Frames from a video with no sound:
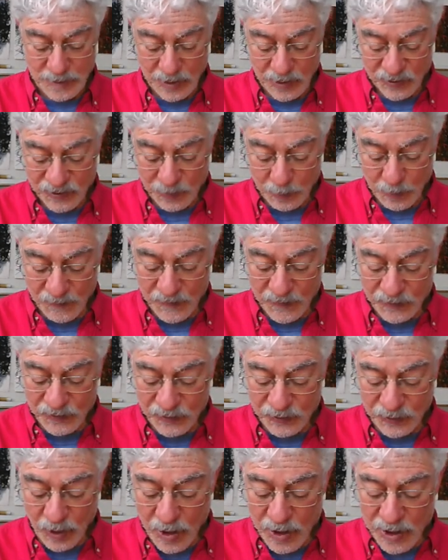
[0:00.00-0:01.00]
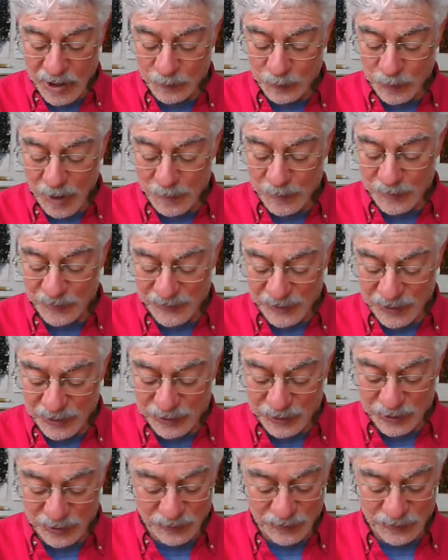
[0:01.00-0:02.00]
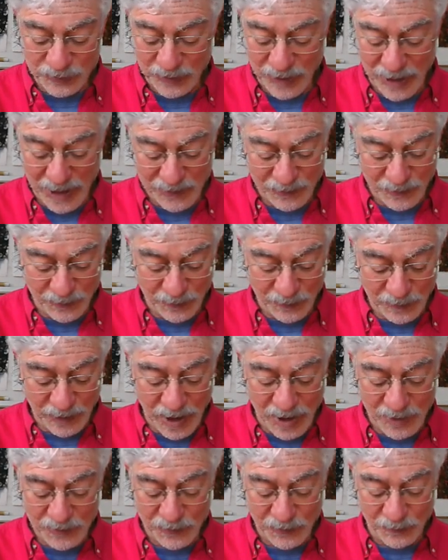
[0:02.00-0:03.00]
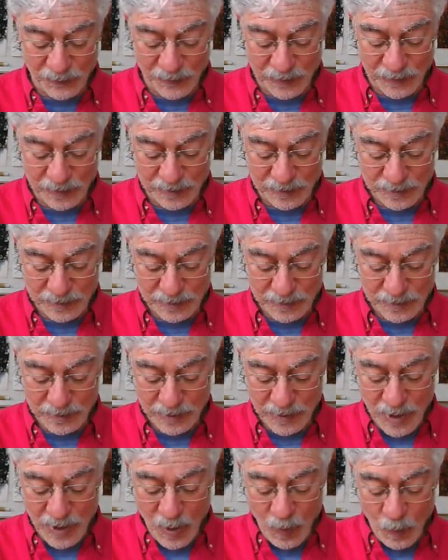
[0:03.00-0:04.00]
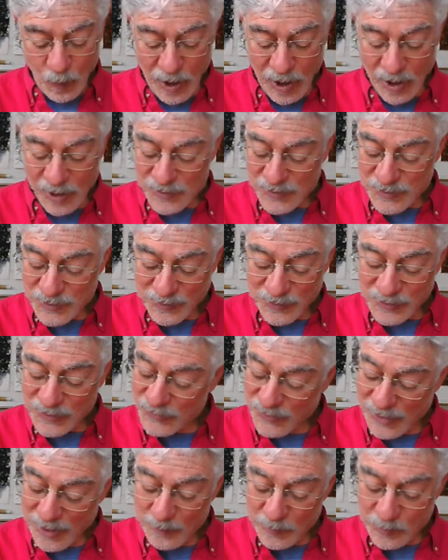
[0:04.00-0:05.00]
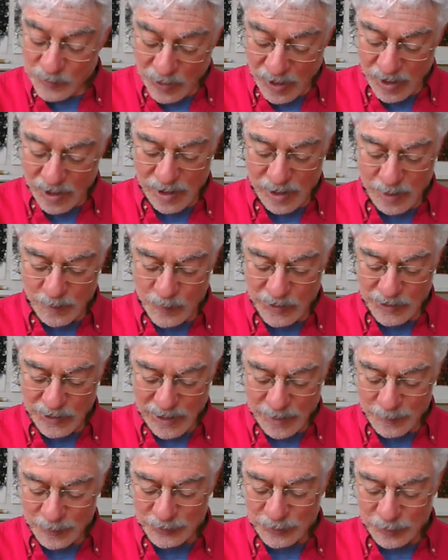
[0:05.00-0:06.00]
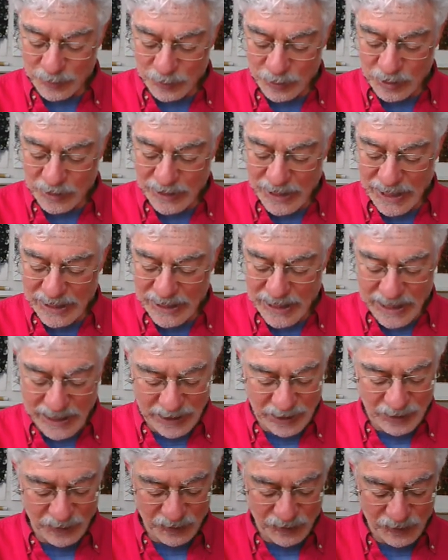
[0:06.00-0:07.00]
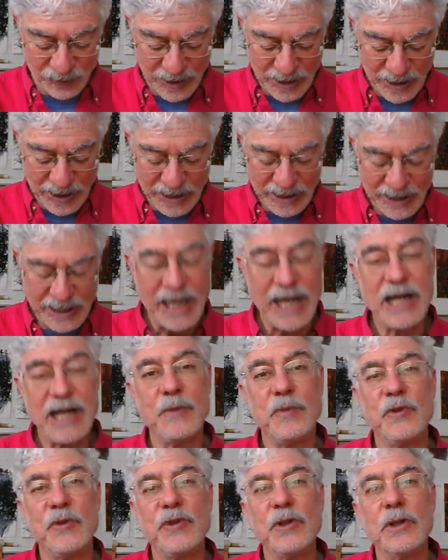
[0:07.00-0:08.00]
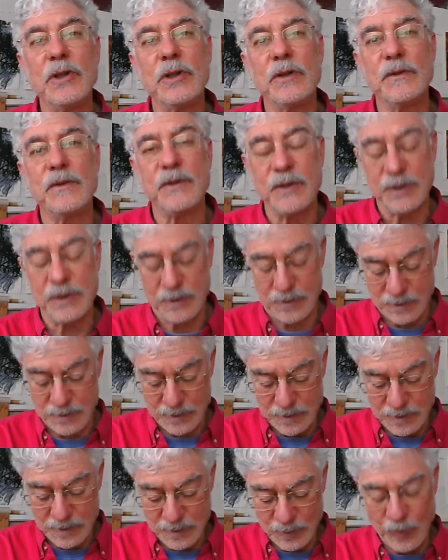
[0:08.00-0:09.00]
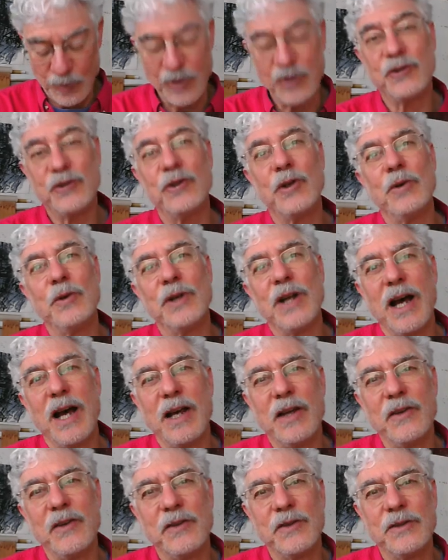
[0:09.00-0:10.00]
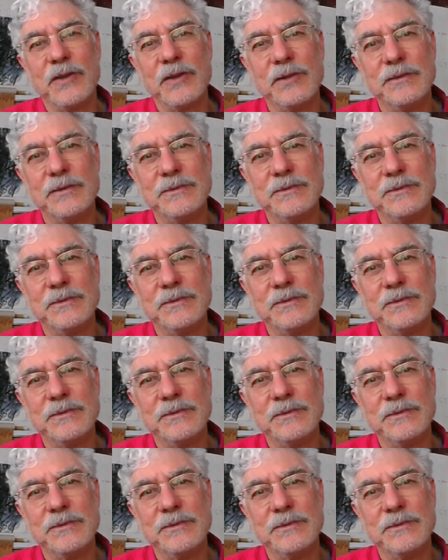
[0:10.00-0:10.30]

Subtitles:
some of his starting propositions as a philosopher, whilst at the same time being able to look at things he had observed with his own eyes.